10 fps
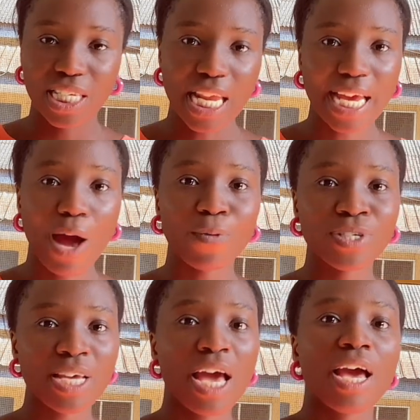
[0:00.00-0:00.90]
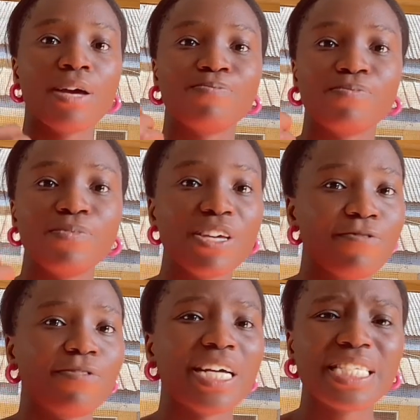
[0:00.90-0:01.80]
Like I was
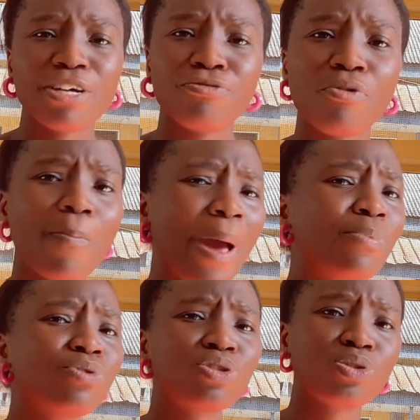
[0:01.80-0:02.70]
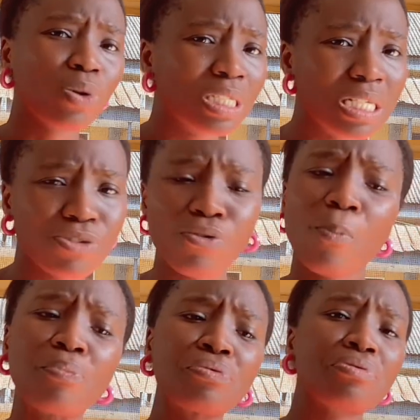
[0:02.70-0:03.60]
invited for Bible studies, for
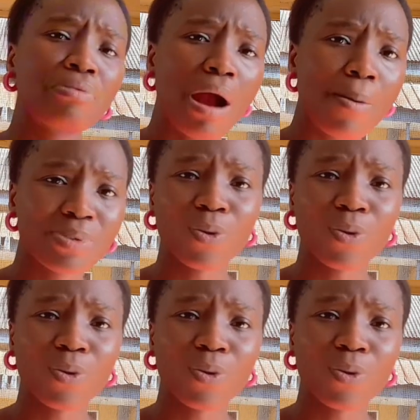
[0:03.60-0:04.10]
programs.